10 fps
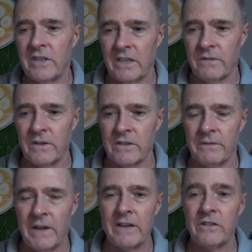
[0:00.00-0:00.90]
things first,
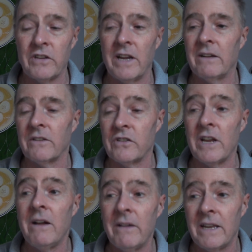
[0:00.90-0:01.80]
I've had a shower. The
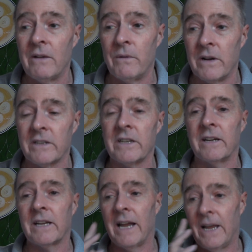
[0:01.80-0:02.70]
shower here works
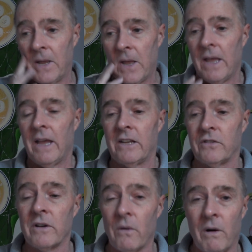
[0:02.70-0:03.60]
okay.
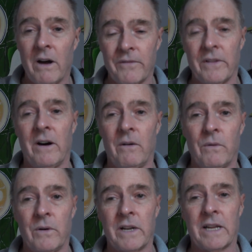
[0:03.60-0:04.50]
Took a while for the hot
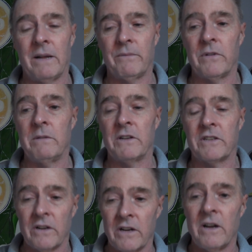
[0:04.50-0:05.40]
water to come through, but it's
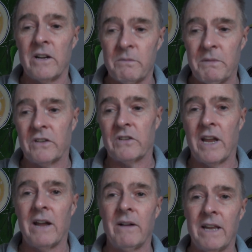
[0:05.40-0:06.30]
got a nice big
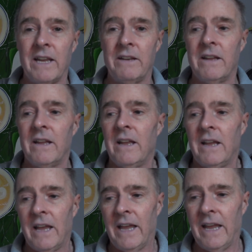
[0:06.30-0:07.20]
shower head,
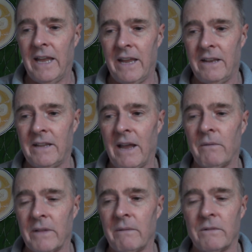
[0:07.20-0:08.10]
and
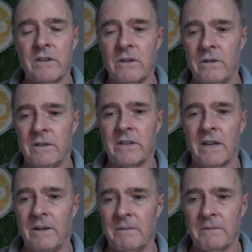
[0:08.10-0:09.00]
that was good.
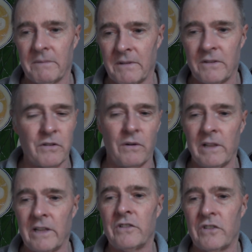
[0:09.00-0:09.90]
So
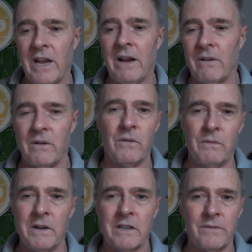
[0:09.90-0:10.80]
toilet, shower, all
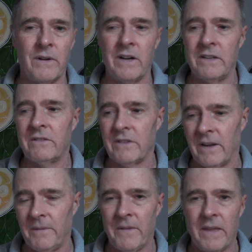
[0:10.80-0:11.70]
works fine.
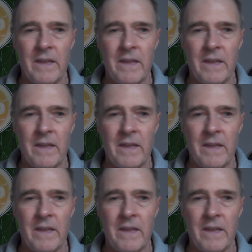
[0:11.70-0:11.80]
So